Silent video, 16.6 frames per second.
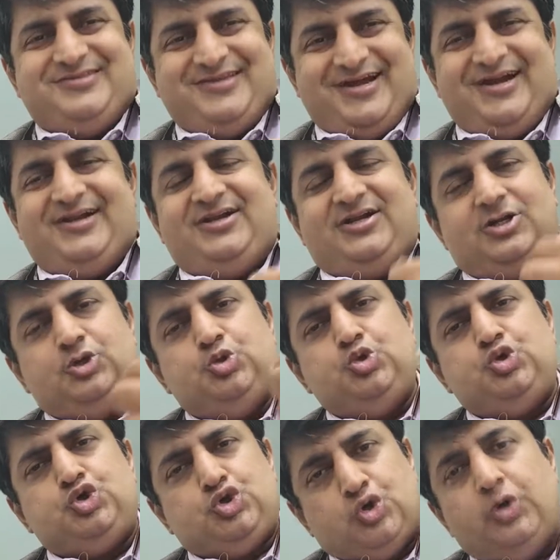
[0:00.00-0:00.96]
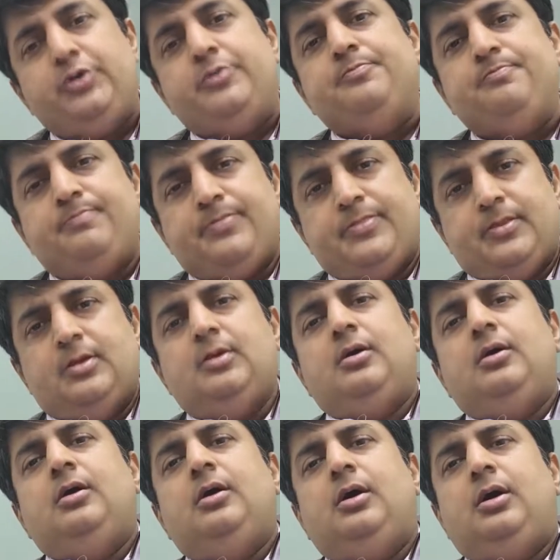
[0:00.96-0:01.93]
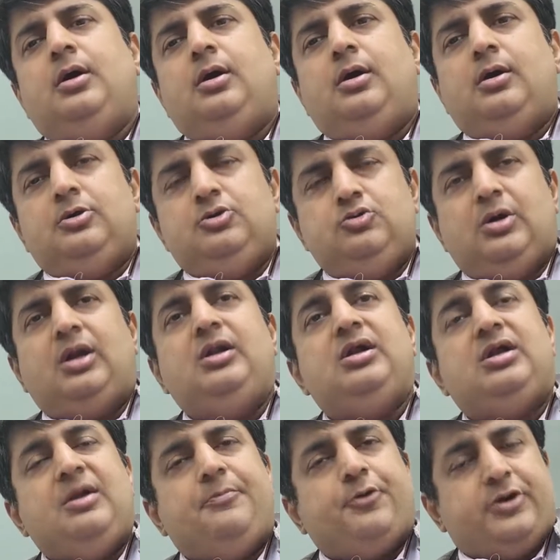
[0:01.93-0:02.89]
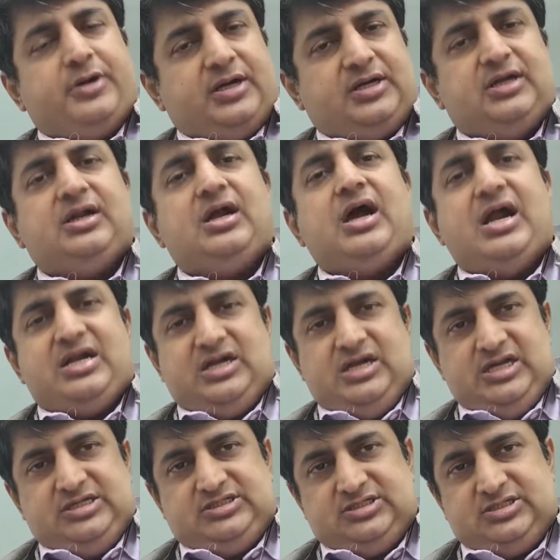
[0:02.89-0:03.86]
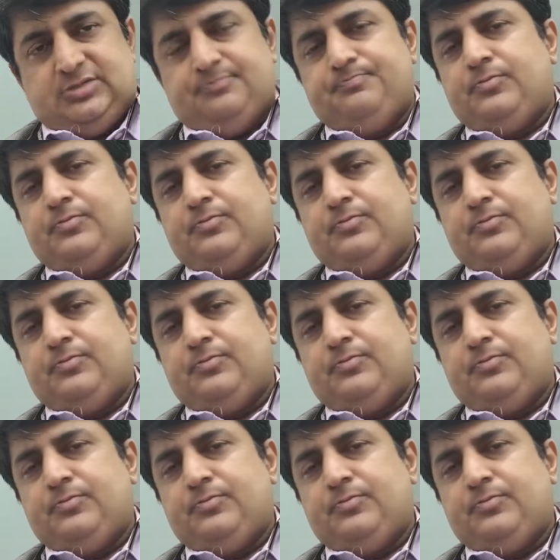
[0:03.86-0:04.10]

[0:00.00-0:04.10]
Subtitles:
that you are a little protected at least.